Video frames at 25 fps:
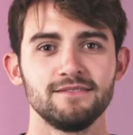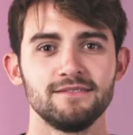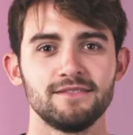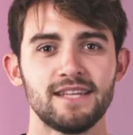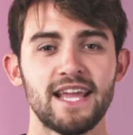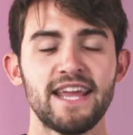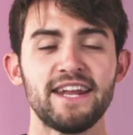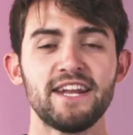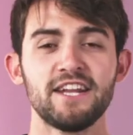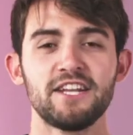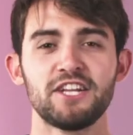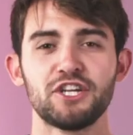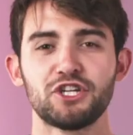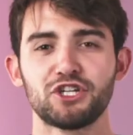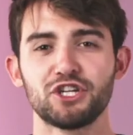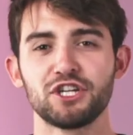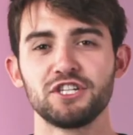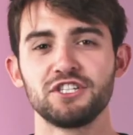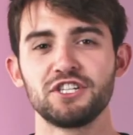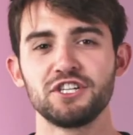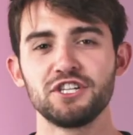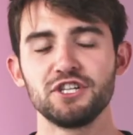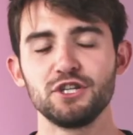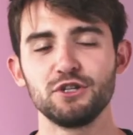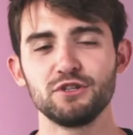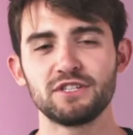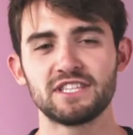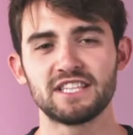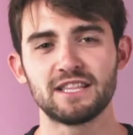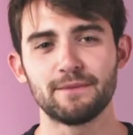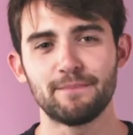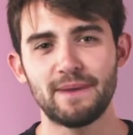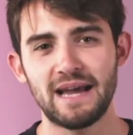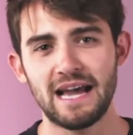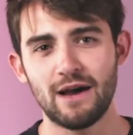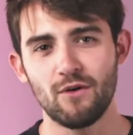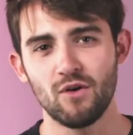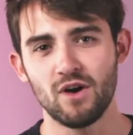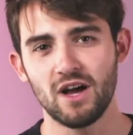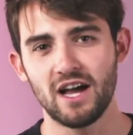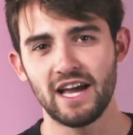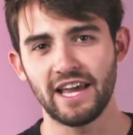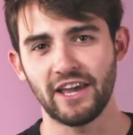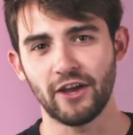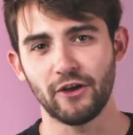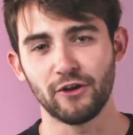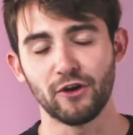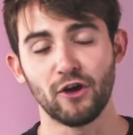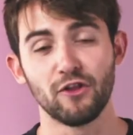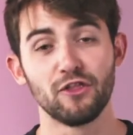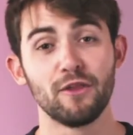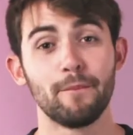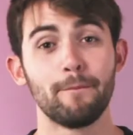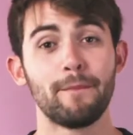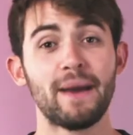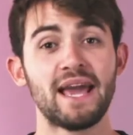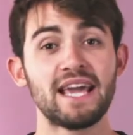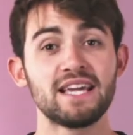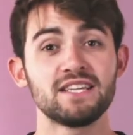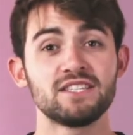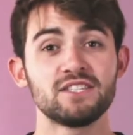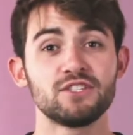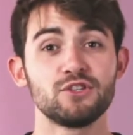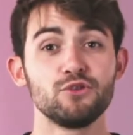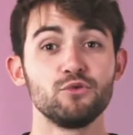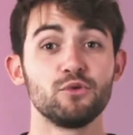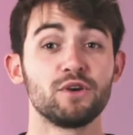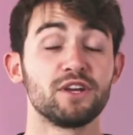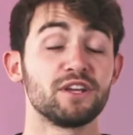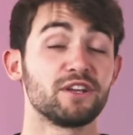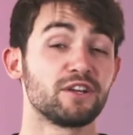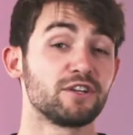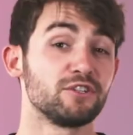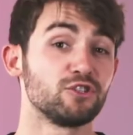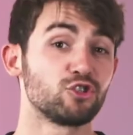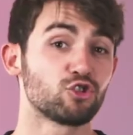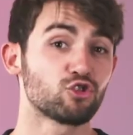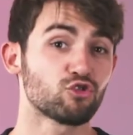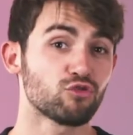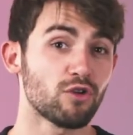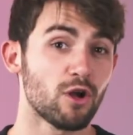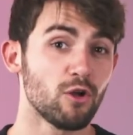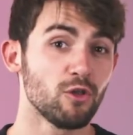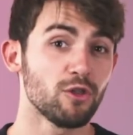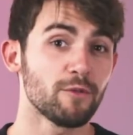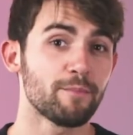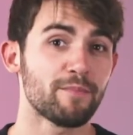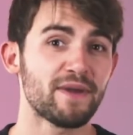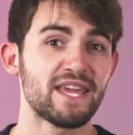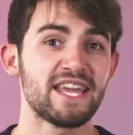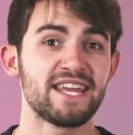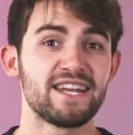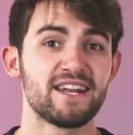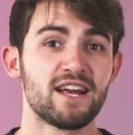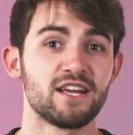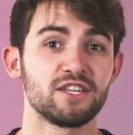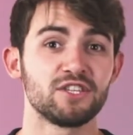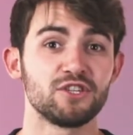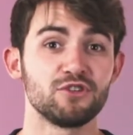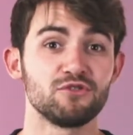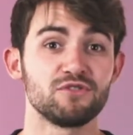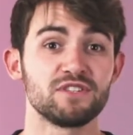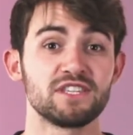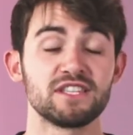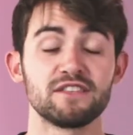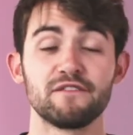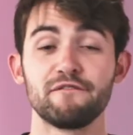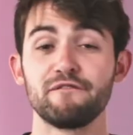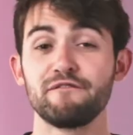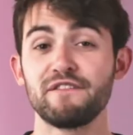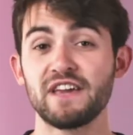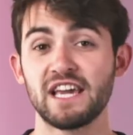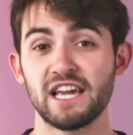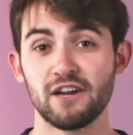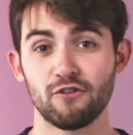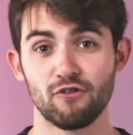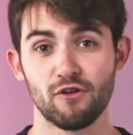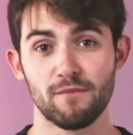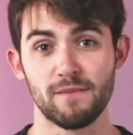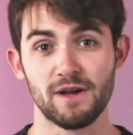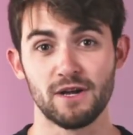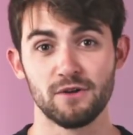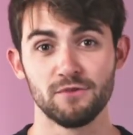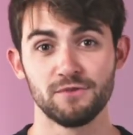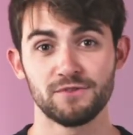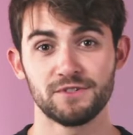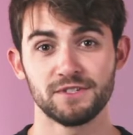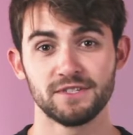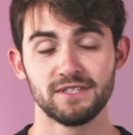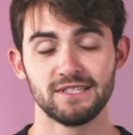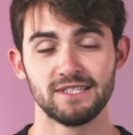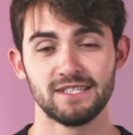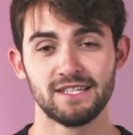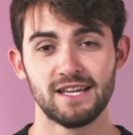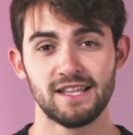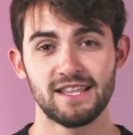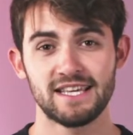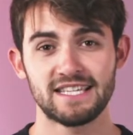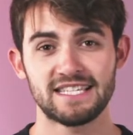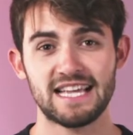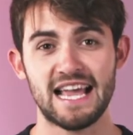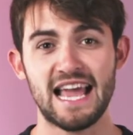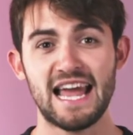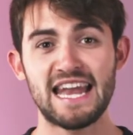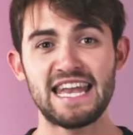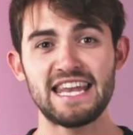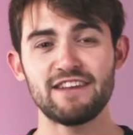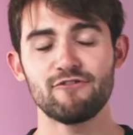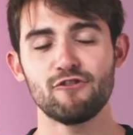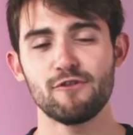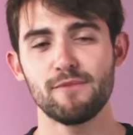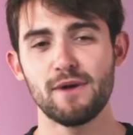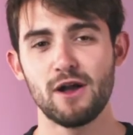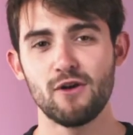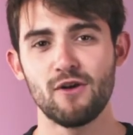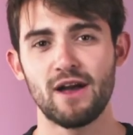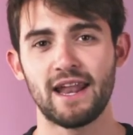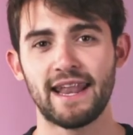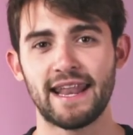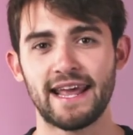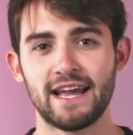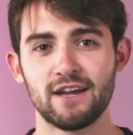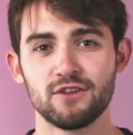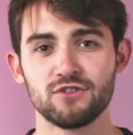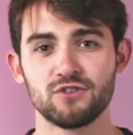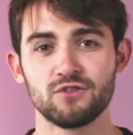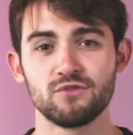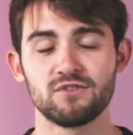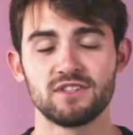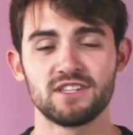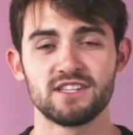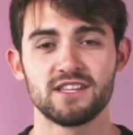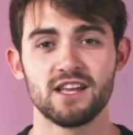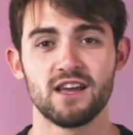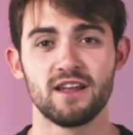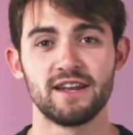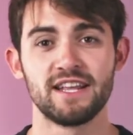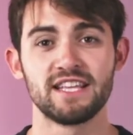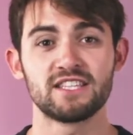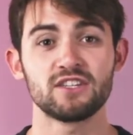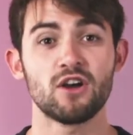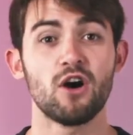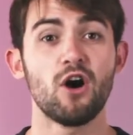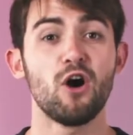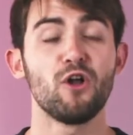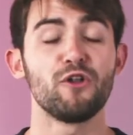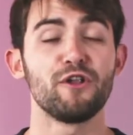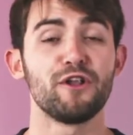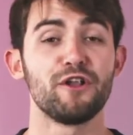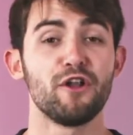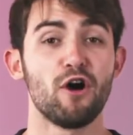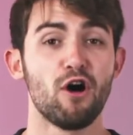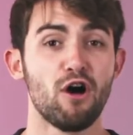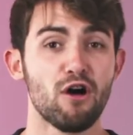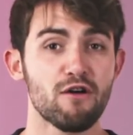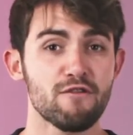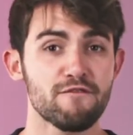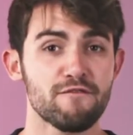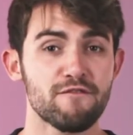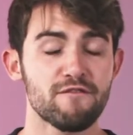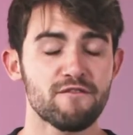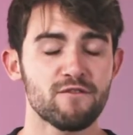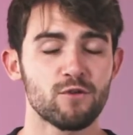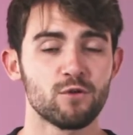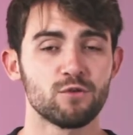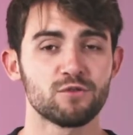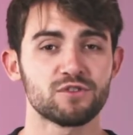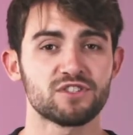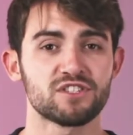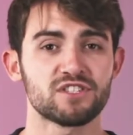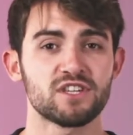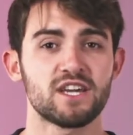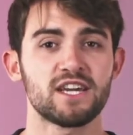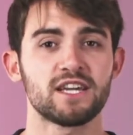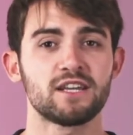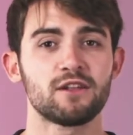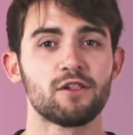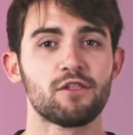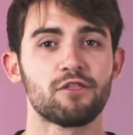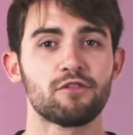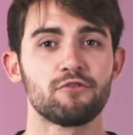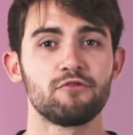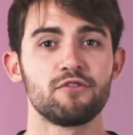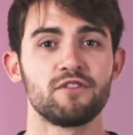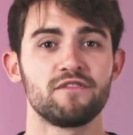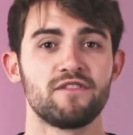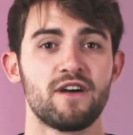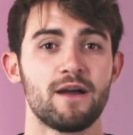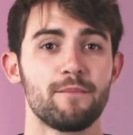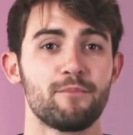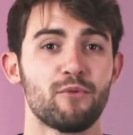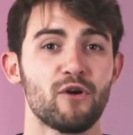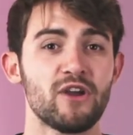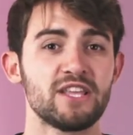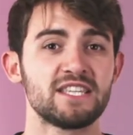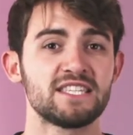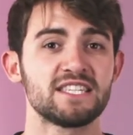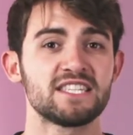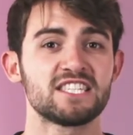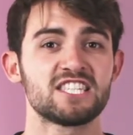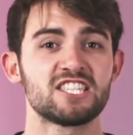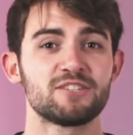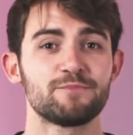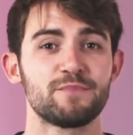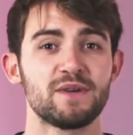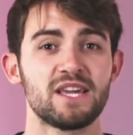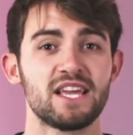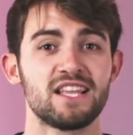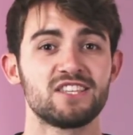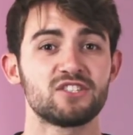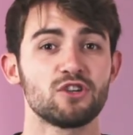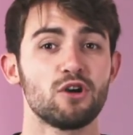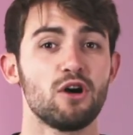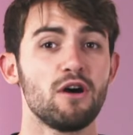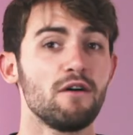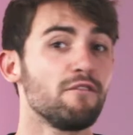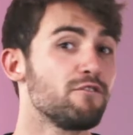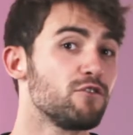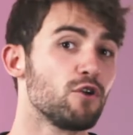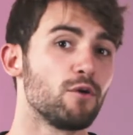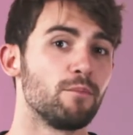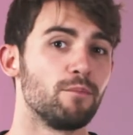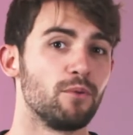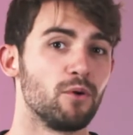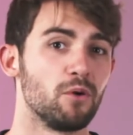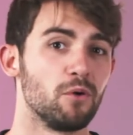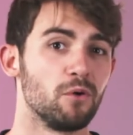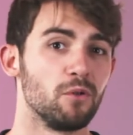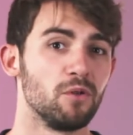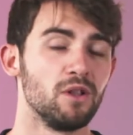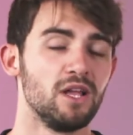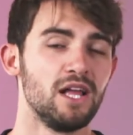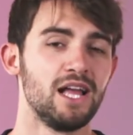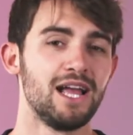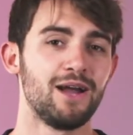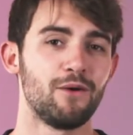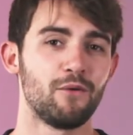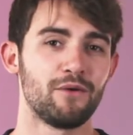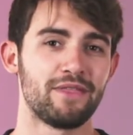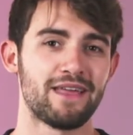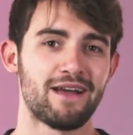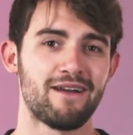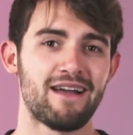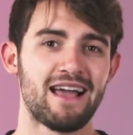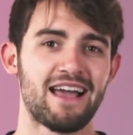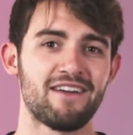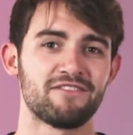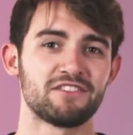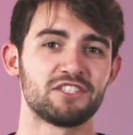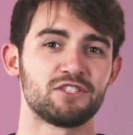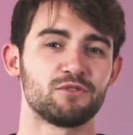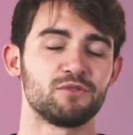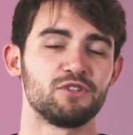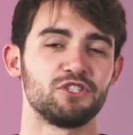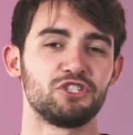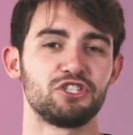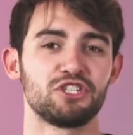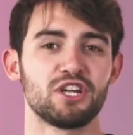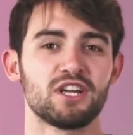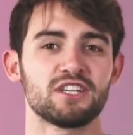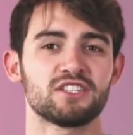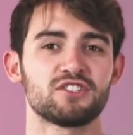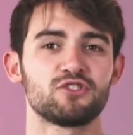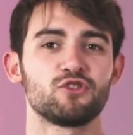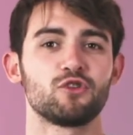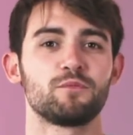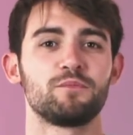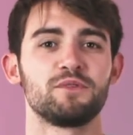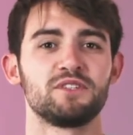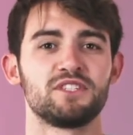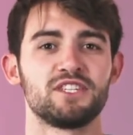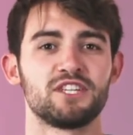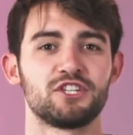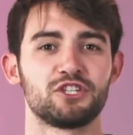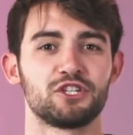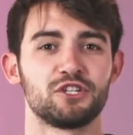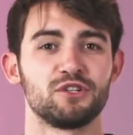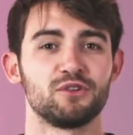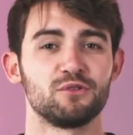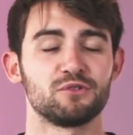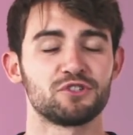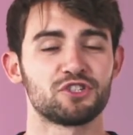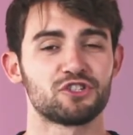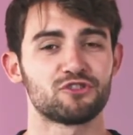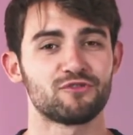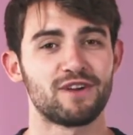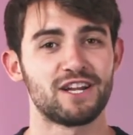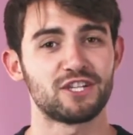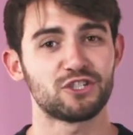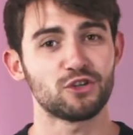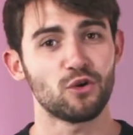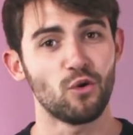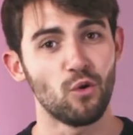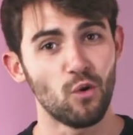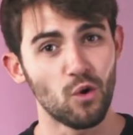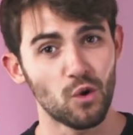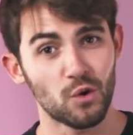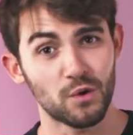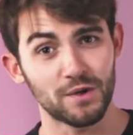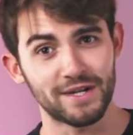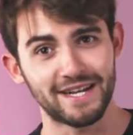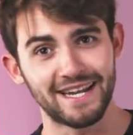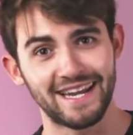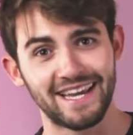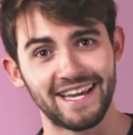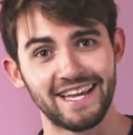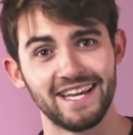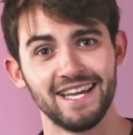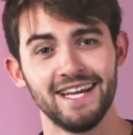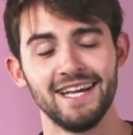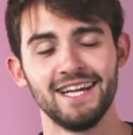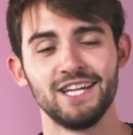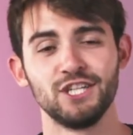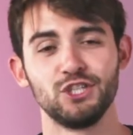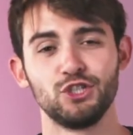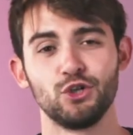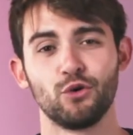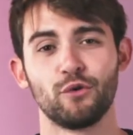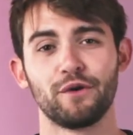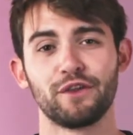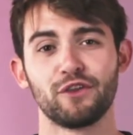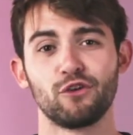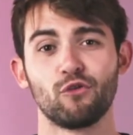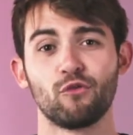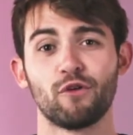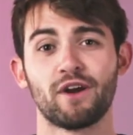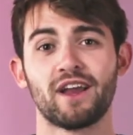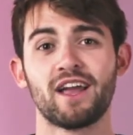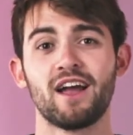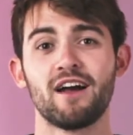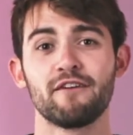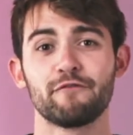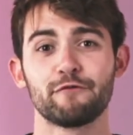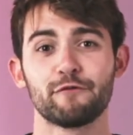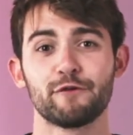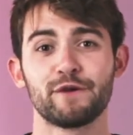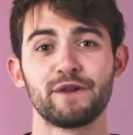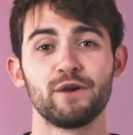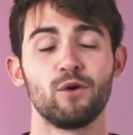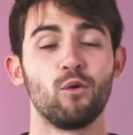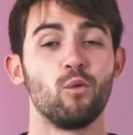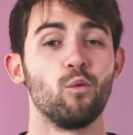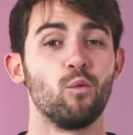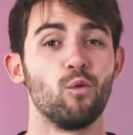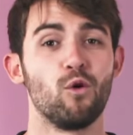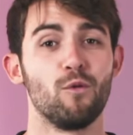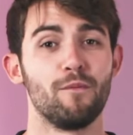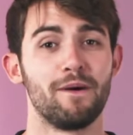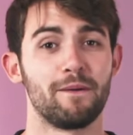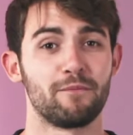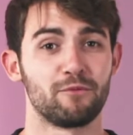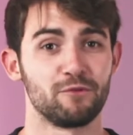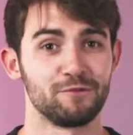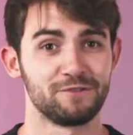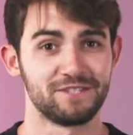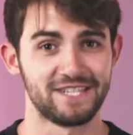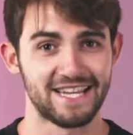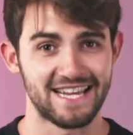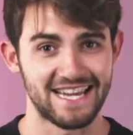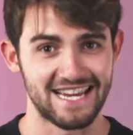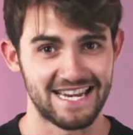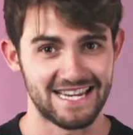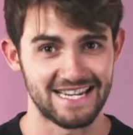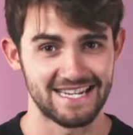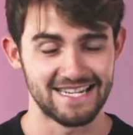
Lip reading: In addition to using the power icon on the base, you can control the peanut using the finger remote. This handy remote allows you to turn it on and off or cycle through the vibrating speeds of your ball without having to adjust your position or stretch awkwardly during your recovery or warm-up routine.